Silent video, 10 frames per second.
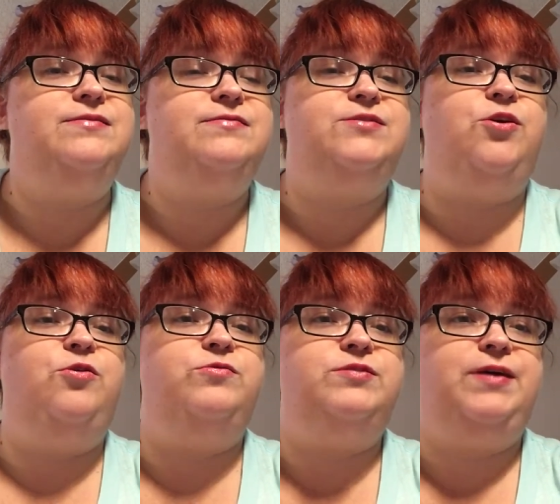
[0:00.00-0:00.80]

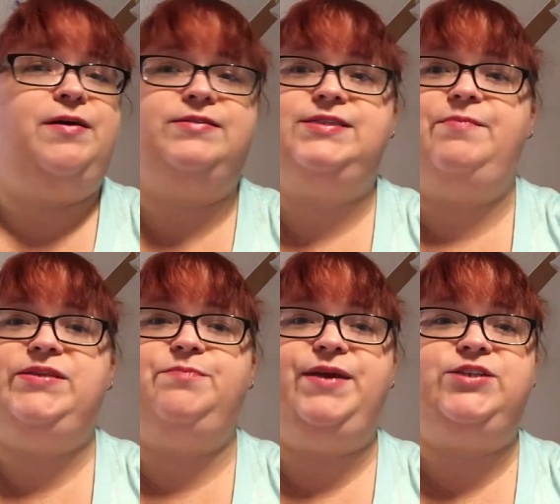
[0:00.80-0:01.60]
So send me
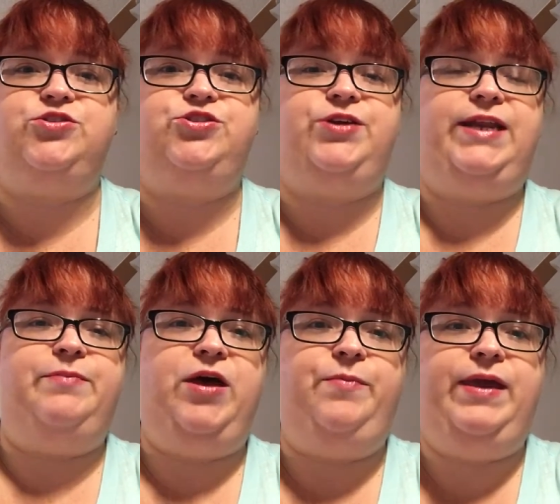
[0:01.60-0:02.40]
some pictures. You can
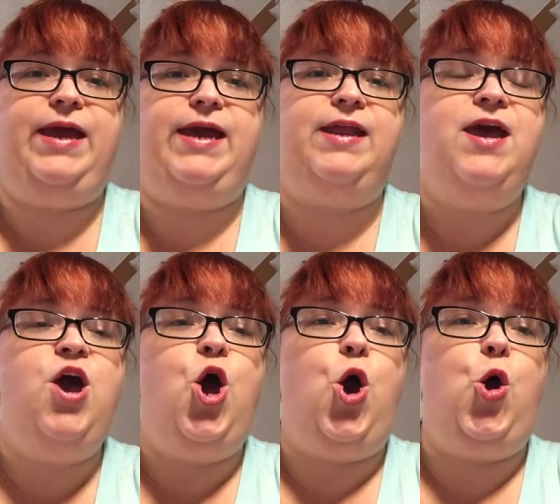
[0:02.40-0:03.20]
email me at
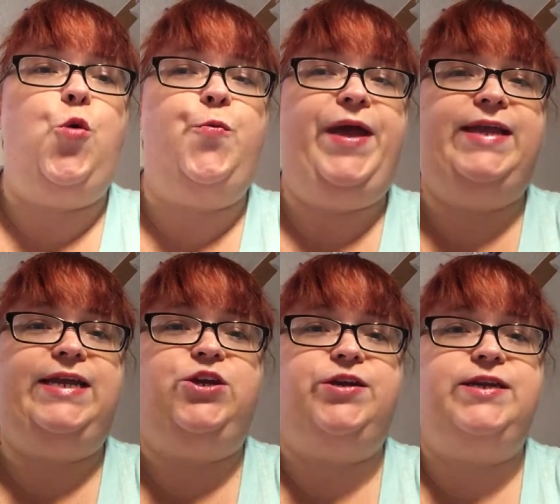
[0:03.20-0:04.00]

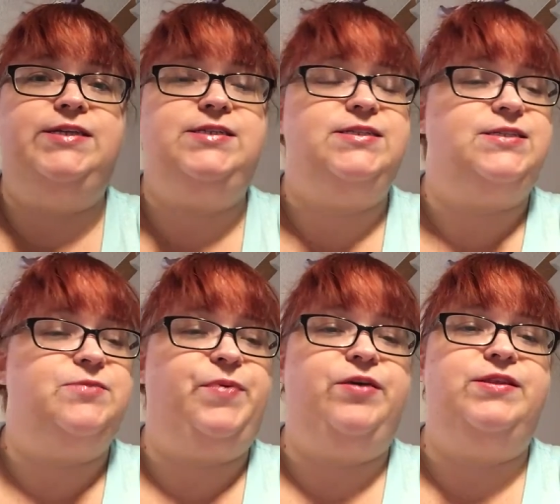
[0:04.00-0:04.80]
OMandyGoodness. It's
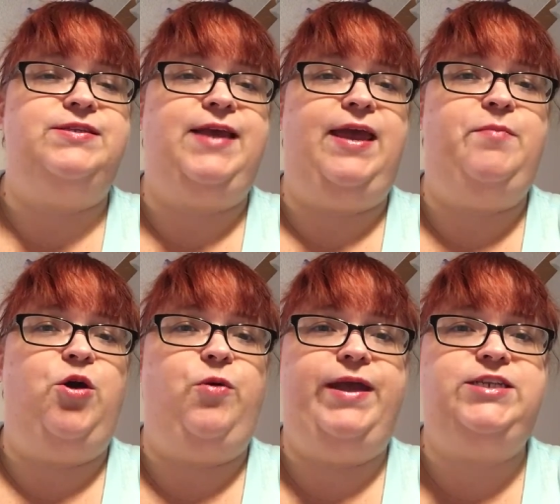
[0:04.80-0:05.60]
spelled the same,
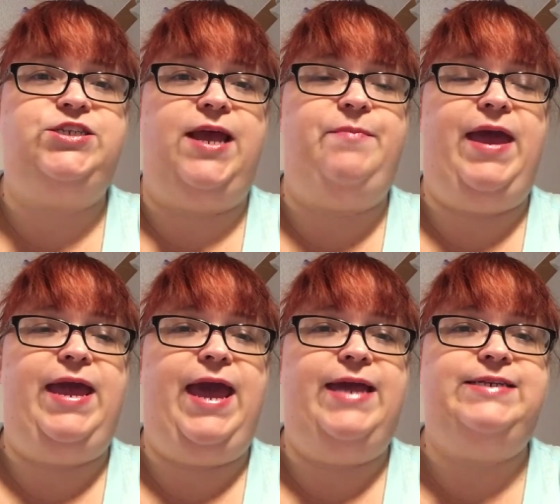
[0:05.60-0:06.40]

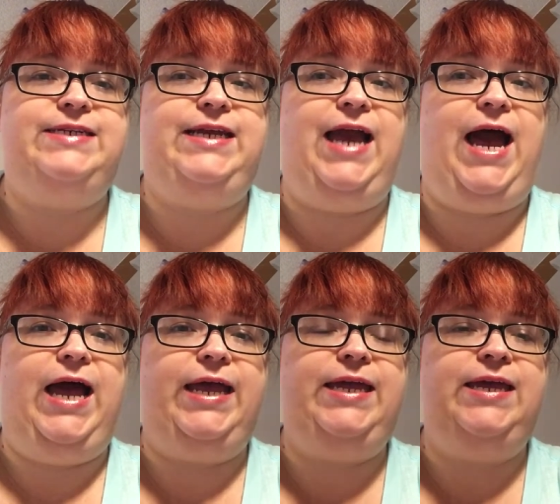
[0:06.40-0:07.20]

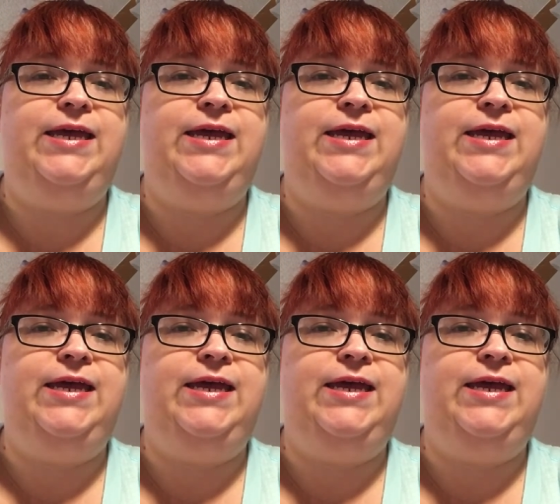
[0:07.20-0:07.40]
OHMANDIGOODNESS